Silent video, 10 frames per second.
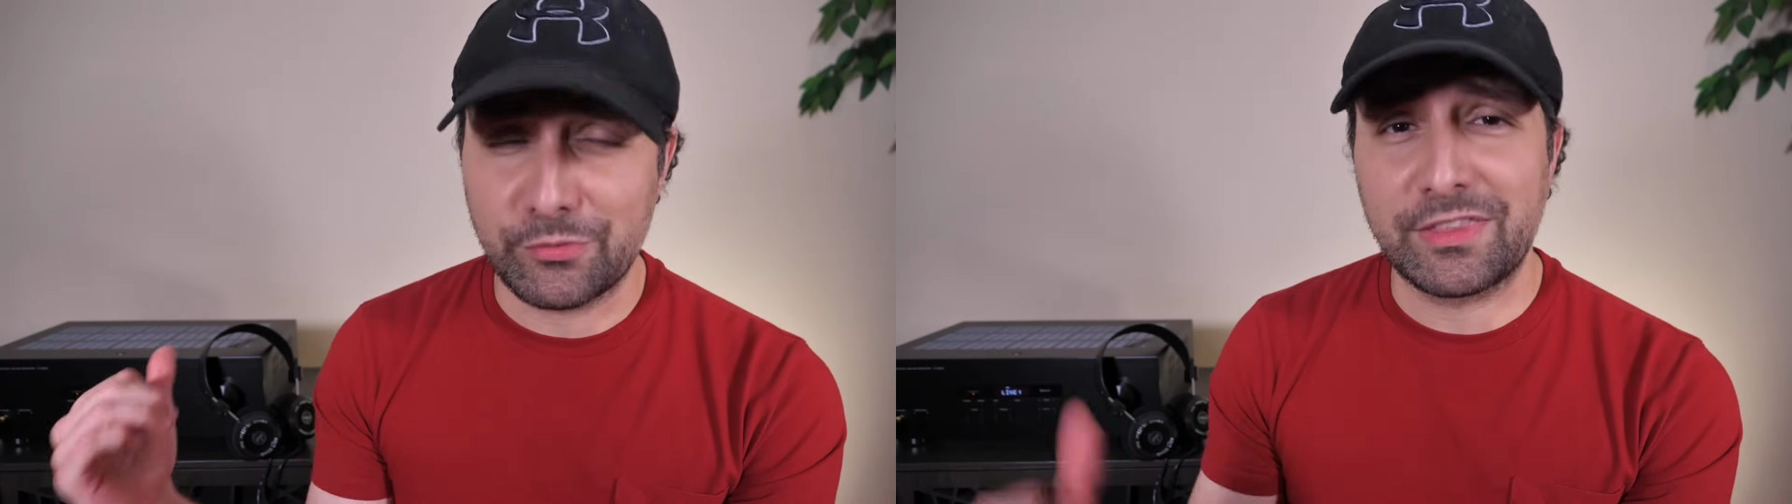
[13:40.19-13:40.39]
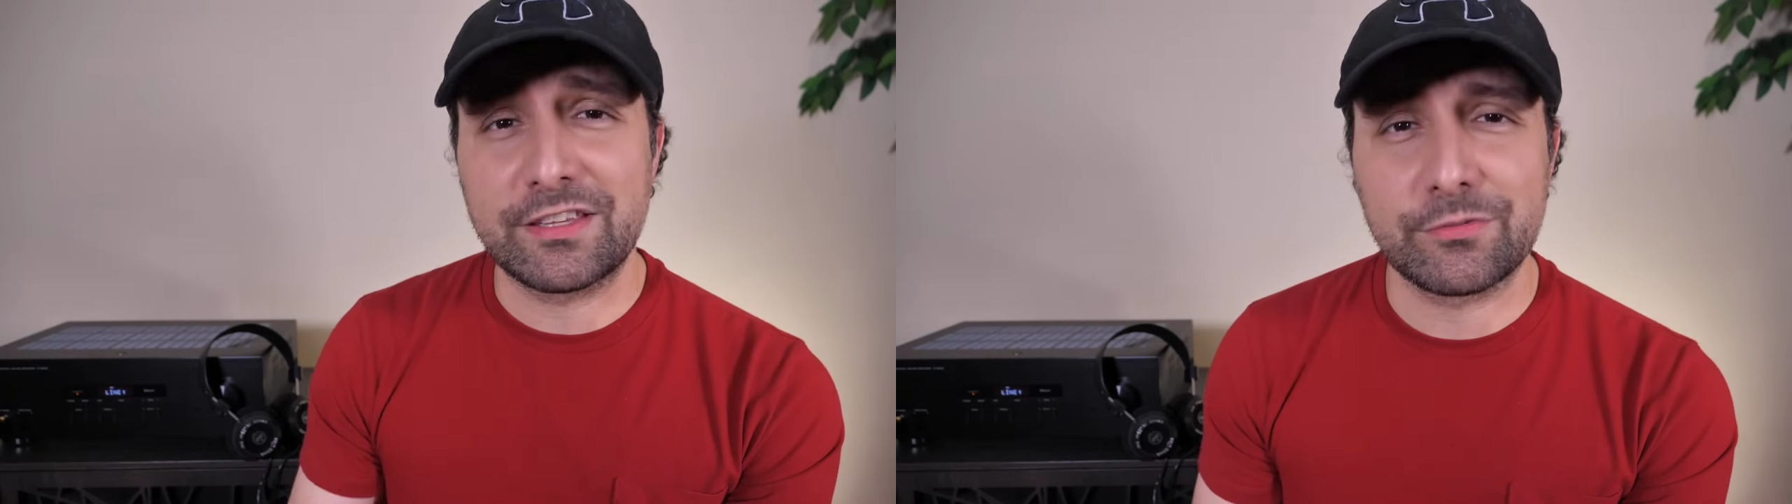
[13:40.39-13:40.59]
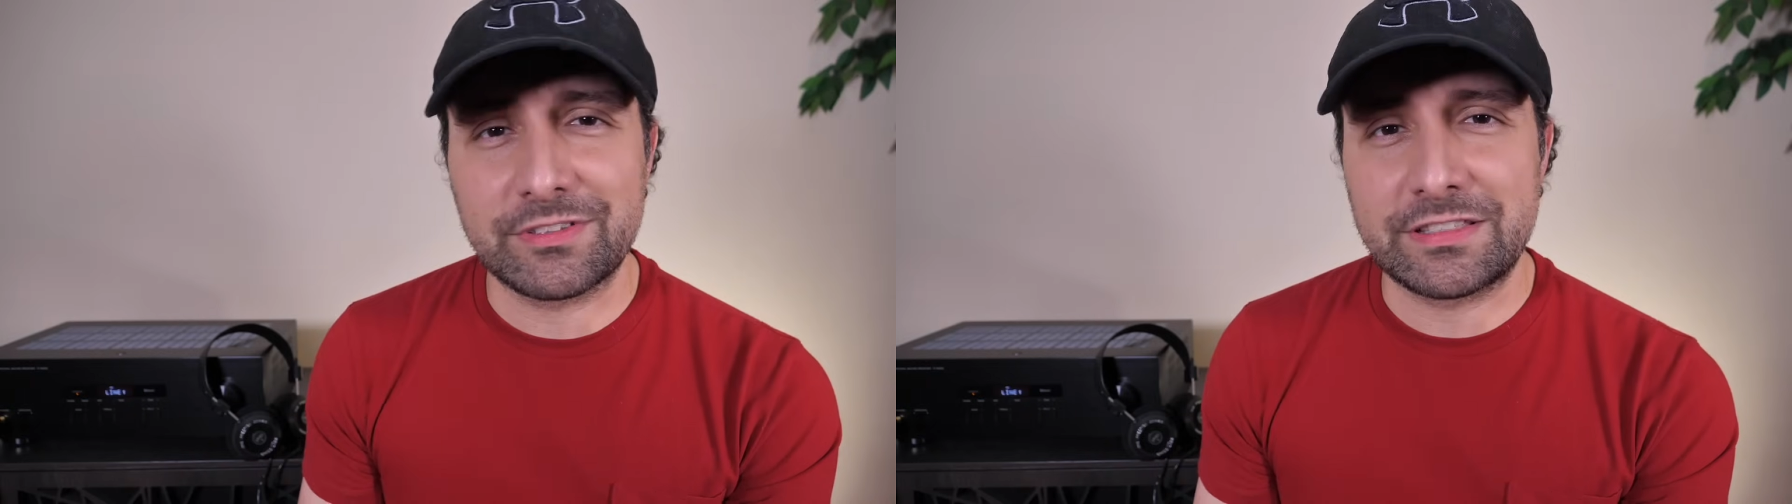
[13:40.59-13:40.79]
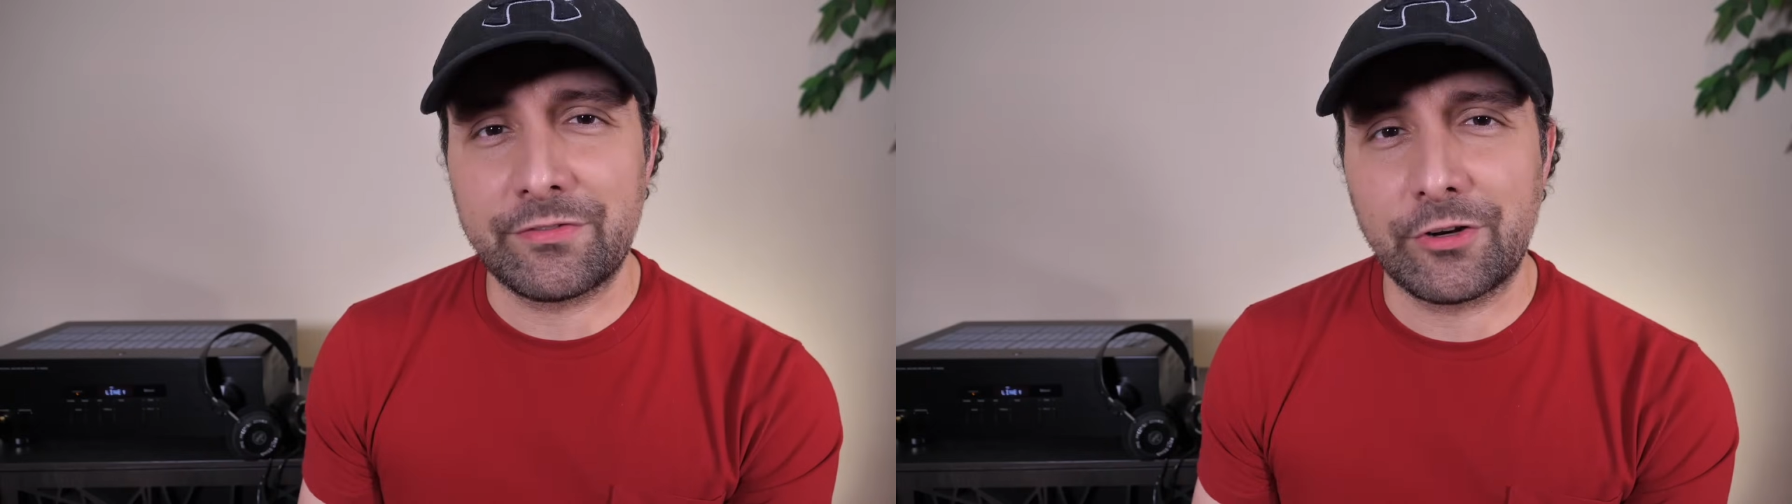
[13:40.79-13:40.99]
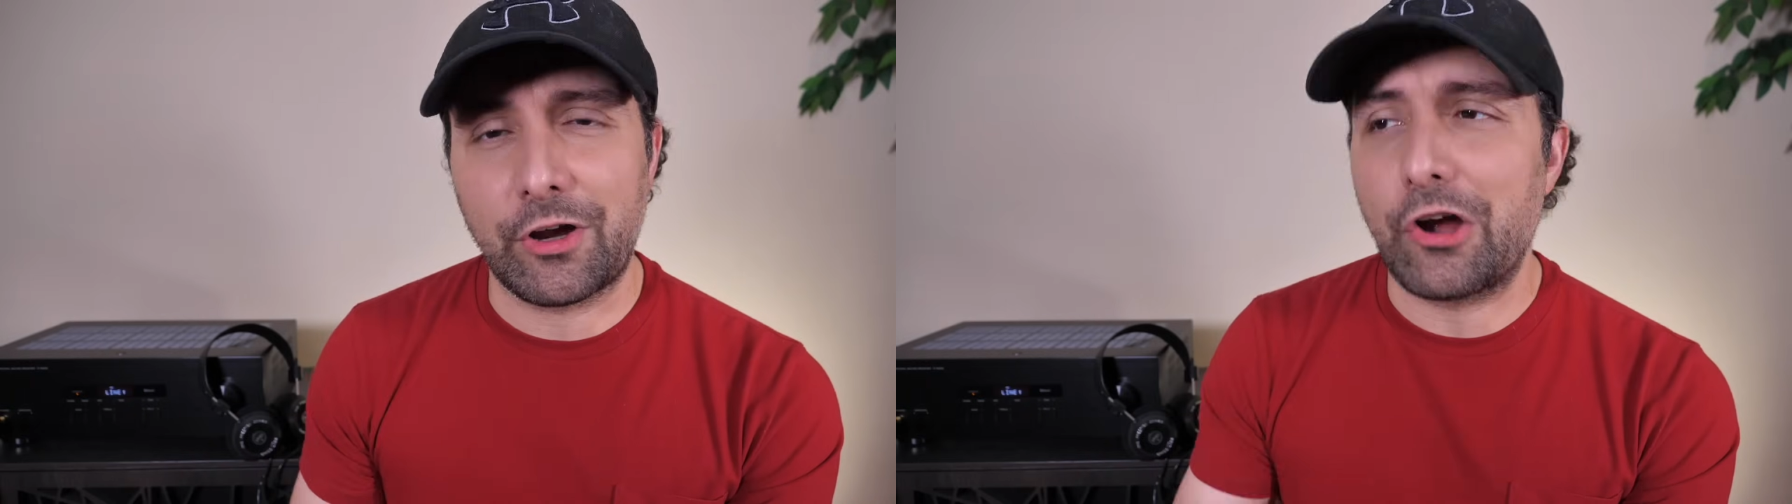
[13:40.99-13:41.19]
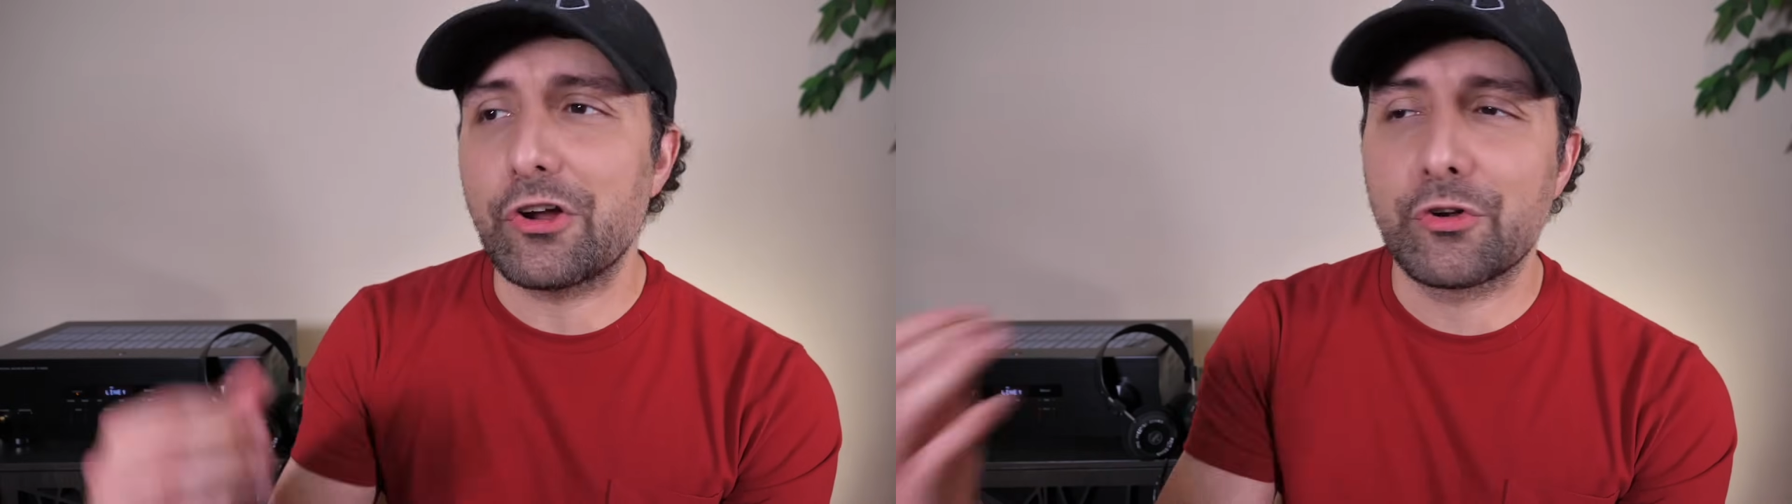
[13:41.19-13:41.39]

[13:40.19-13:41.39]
with this receiver are